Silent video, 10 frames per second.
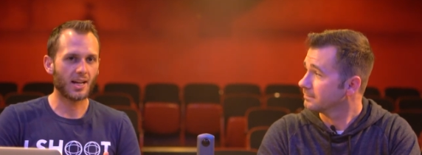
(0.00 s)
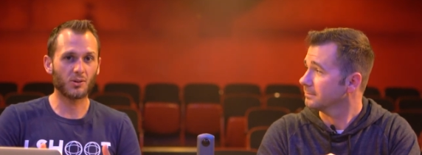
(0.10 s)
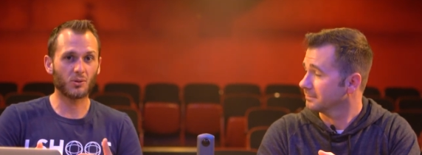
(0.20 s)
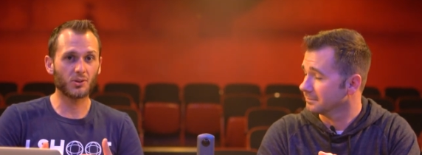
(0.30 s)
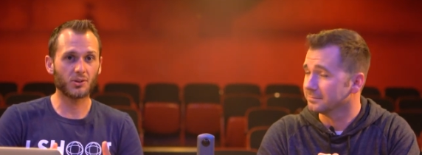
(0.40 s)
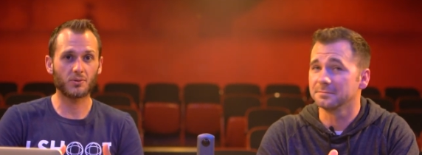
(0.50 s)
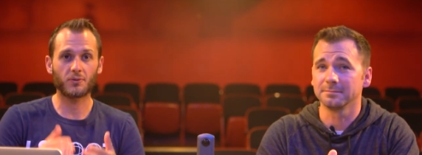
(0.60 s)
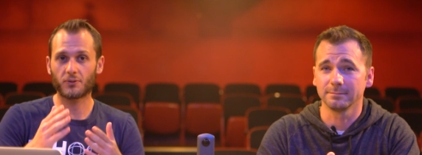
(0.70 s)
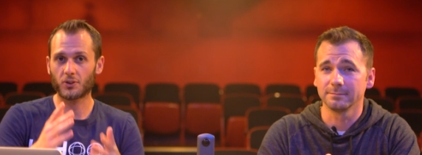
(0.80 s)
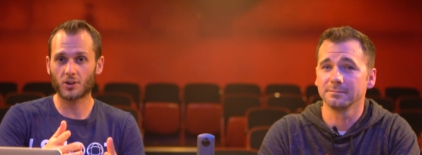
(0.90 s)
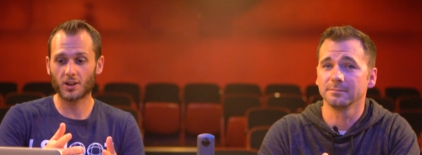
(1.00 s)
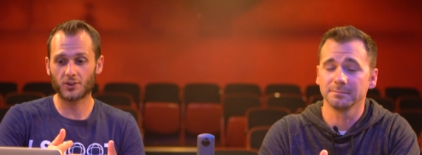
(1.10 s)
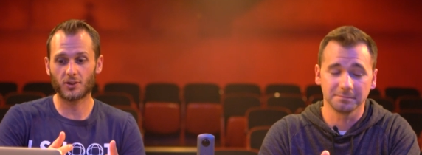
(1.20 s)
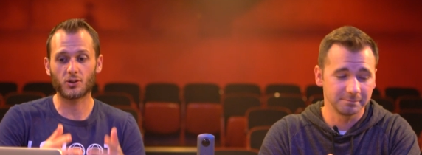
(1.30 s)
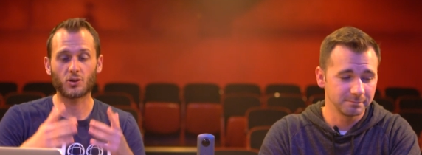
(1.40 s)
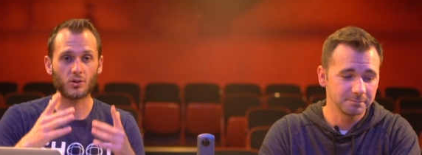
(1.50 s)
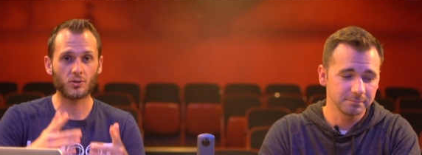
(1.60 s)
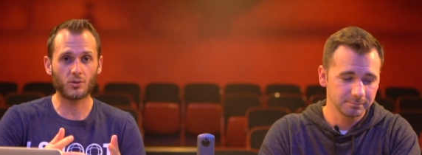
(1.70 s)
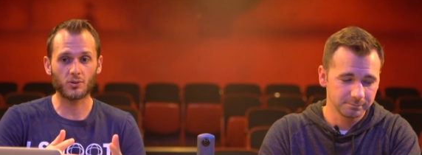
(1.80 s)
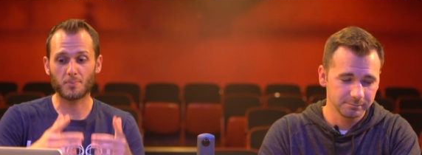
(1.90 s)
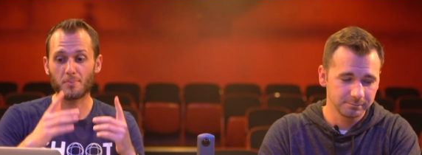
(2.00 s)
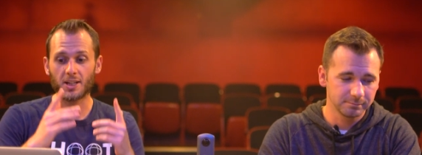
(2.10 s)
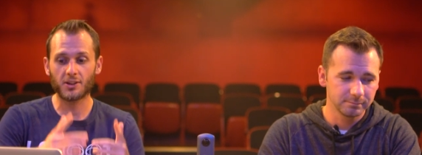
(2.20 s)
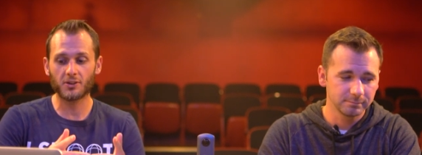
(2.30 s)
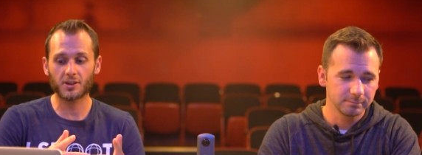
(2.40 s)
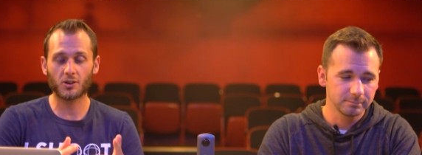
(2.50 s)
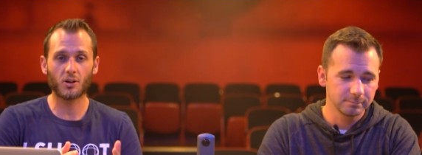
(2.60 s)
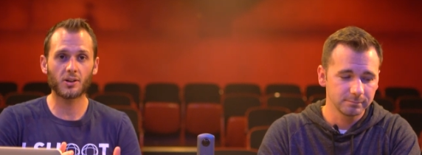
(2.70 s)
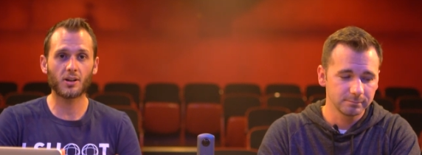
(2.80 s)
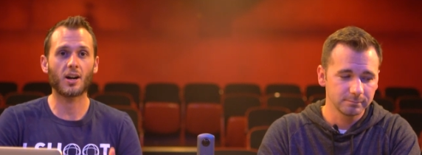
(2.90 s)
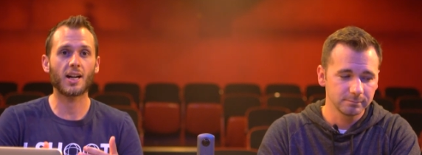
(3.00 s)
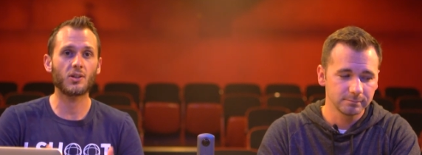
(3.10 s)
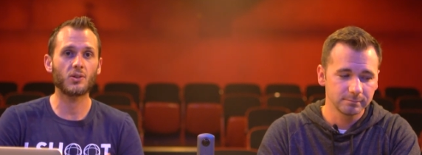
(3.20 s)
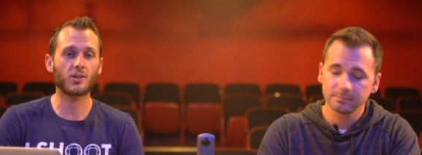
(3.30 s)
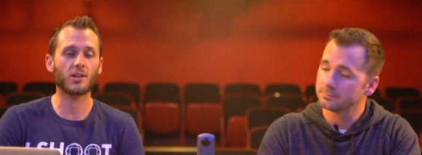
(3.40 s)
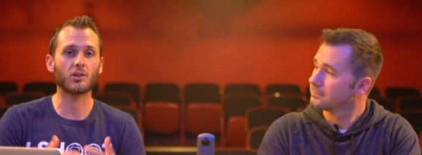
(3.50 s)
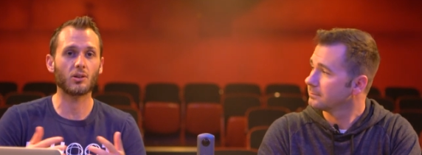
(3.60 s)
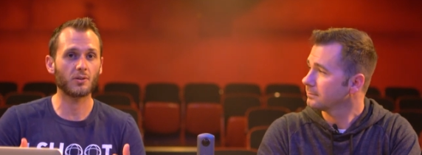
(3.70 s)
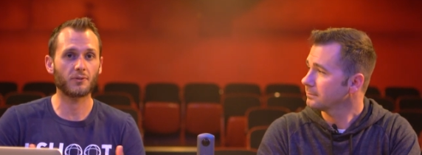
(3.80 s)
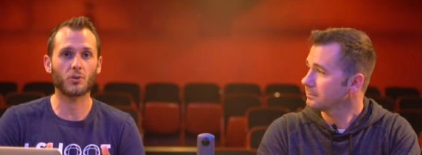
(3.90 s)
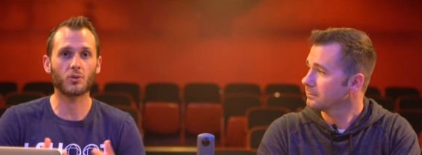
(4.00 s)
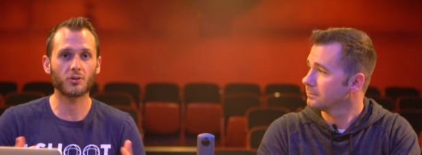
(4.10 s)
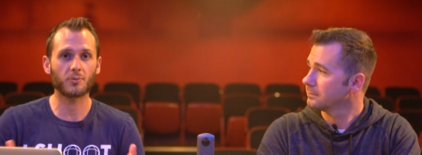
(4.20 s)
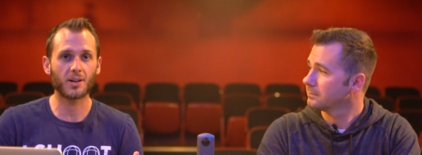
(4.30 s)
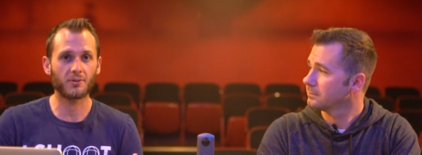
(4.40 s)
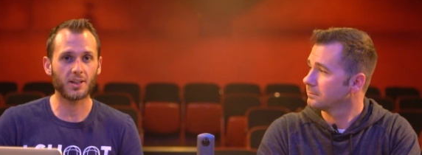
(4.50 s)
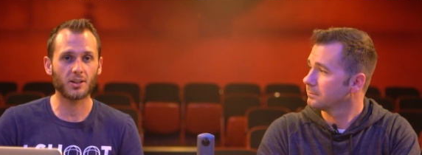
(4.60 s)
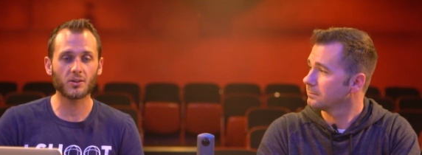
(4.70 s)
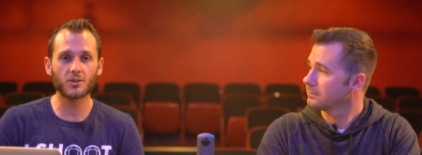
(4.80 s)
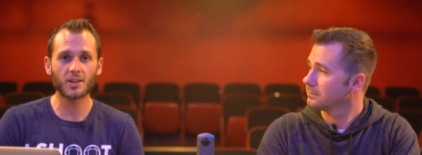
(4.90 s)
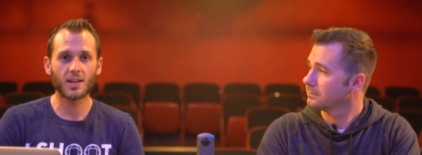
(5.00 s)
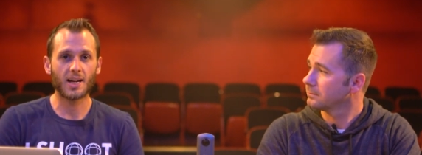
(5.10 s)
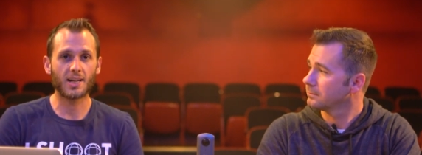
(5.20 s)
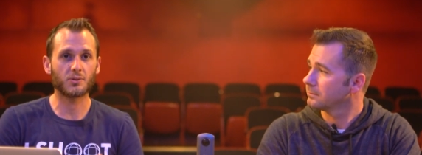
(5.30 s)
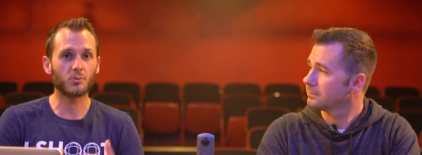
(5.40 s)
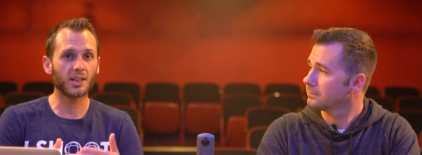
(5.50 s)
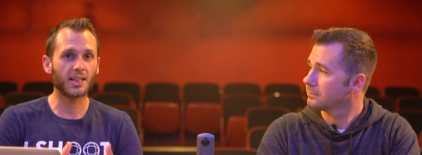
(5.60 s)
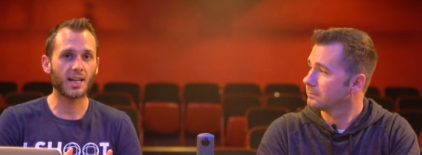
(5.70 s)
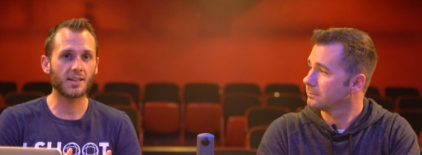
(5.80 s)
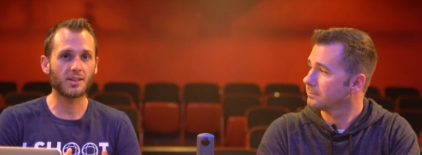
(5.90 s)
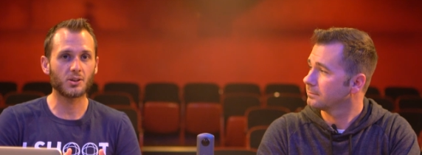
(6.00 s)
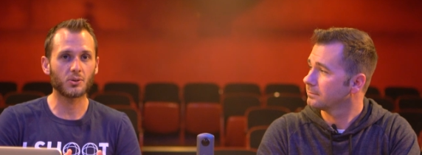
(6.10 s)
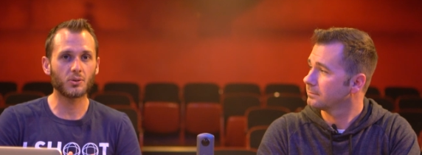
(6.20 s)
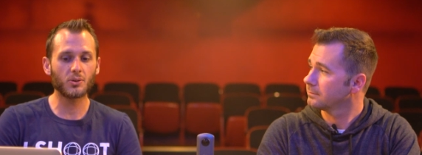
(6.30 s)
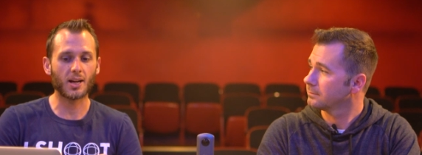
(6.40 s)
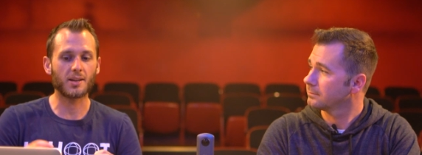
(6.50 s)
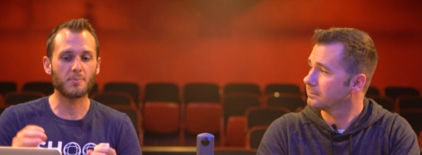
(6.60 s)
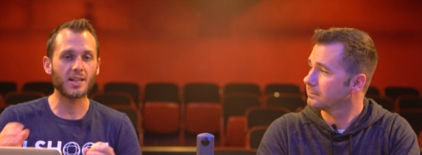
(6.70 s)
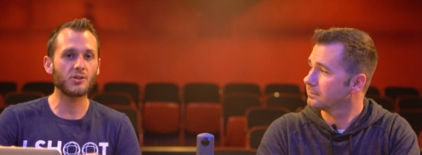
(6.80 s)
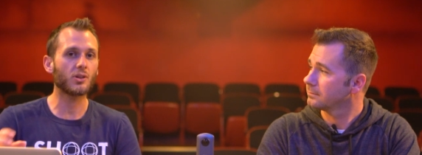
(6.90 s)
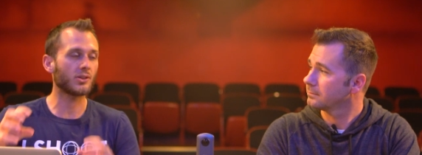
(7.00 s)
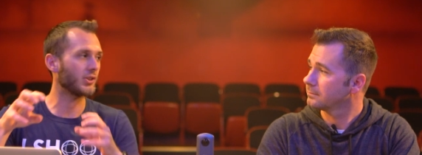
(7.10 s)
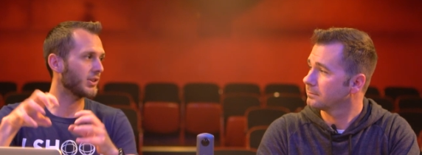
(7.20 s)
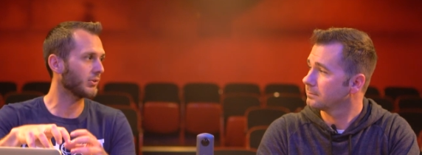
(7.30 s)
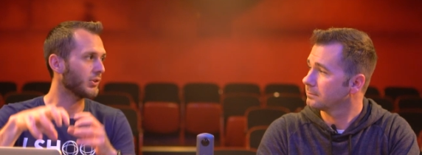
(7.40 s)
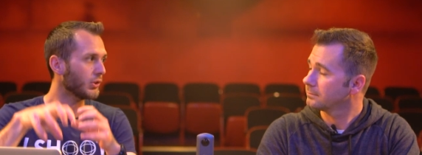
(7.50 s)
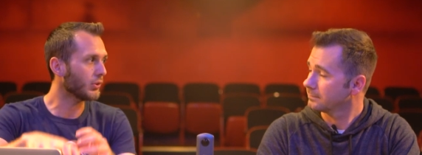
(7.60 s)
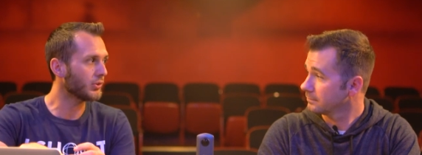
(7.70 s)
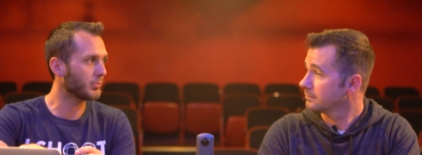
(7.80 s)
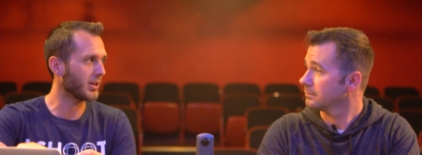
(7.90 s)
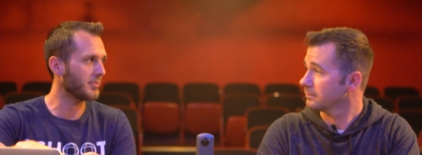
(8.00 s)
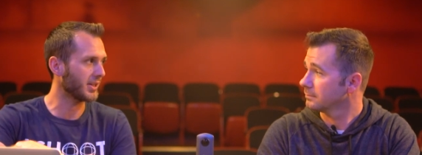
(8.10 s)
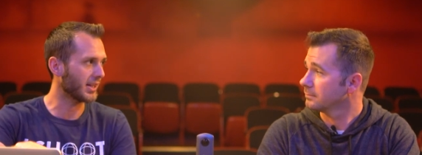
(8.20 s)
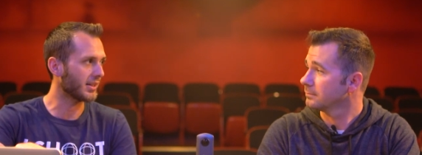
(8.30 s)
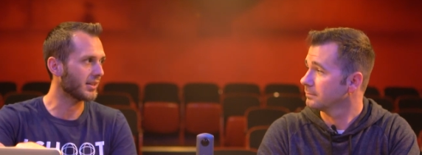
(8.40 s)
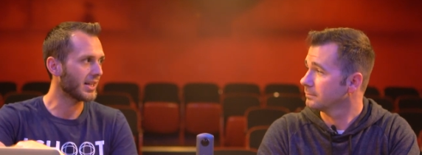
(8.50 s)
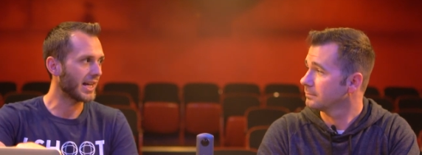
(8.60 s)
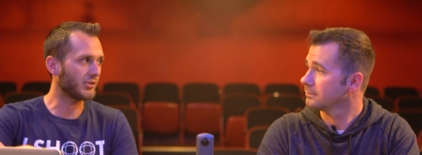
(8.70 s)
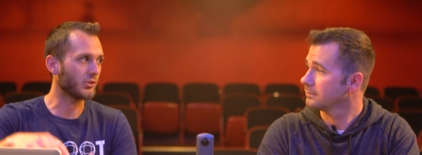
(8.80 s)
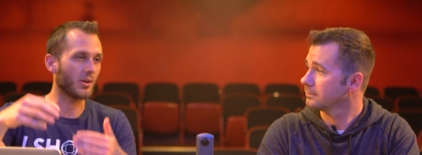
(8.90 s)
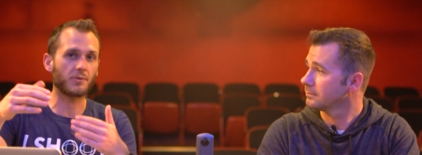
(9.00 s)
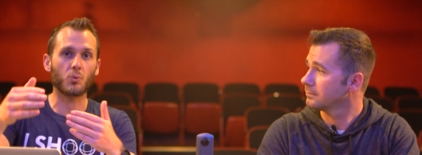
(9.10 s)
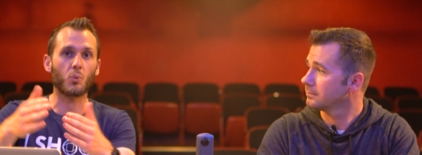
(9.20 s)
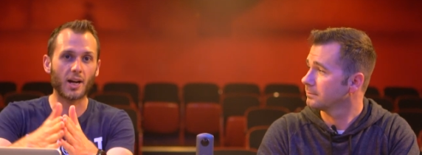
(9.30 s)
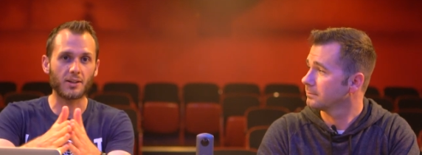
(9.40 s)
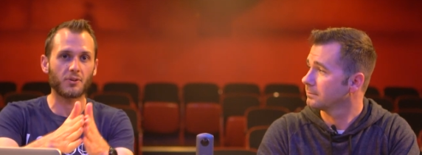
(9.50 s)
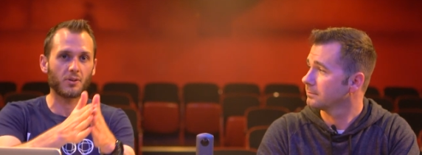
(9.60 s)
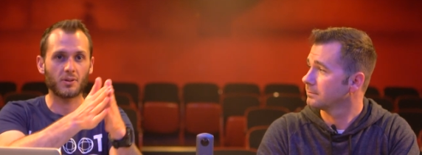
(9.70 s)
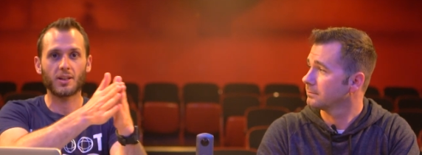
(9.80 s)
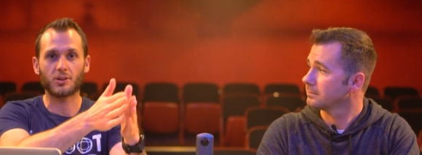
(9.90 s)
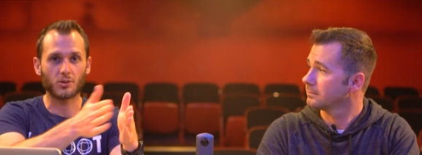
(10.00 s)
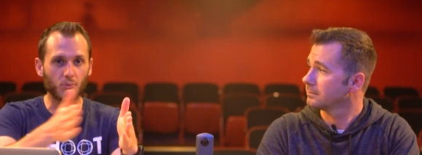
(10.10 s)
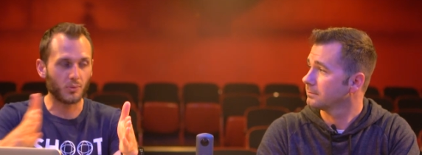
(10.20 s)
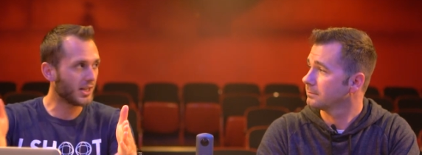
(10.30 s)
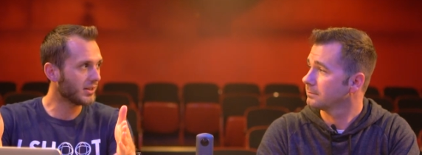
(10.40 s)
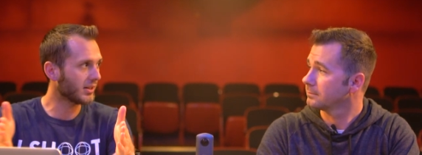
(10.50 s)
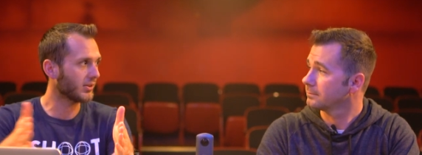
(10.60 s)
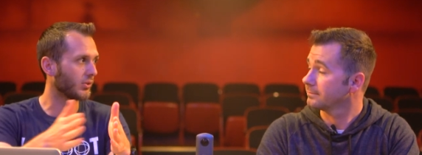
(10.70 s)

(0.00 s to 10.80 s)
Speaker 1: And also for you guys that don't use Media Encoder, I use it a lot for all of my videos. It's a really handy tool and it means you can still use Premiere and you don't have to wait for it to render